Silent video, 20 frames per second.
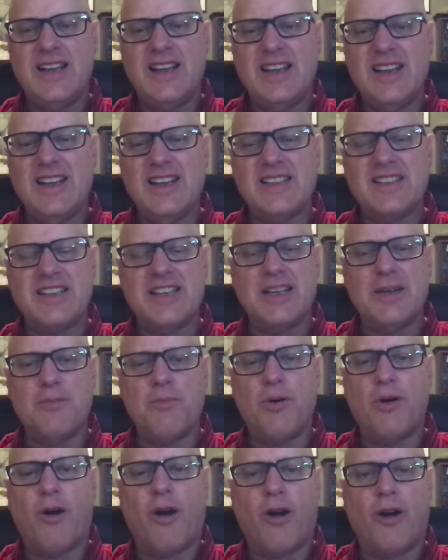is in
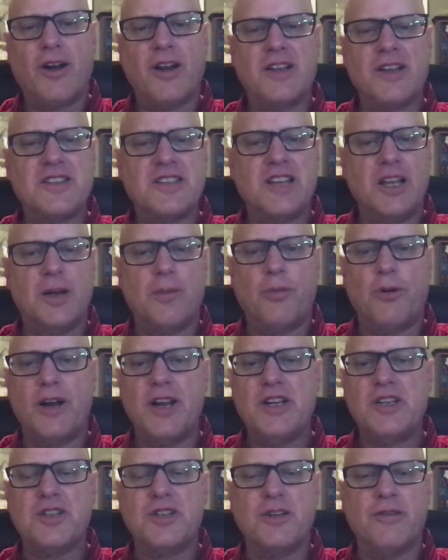part a
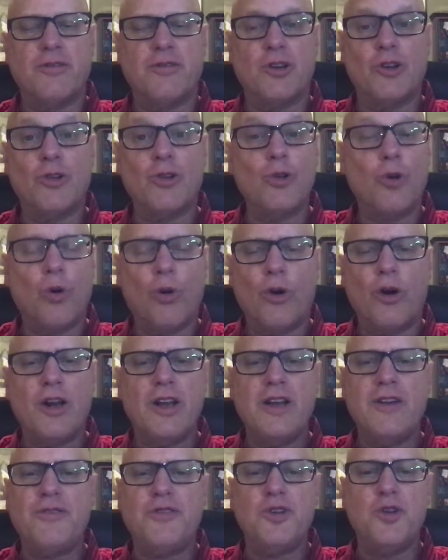celebration of the
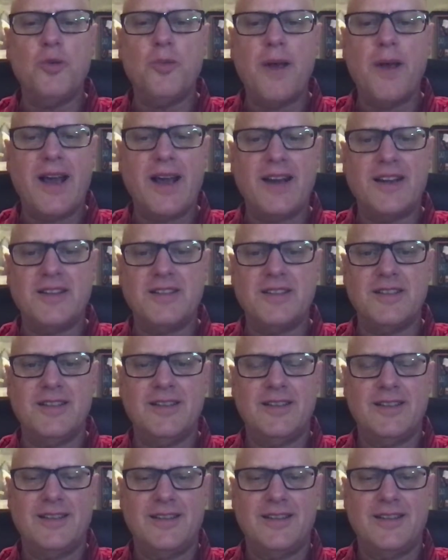glory of humanity,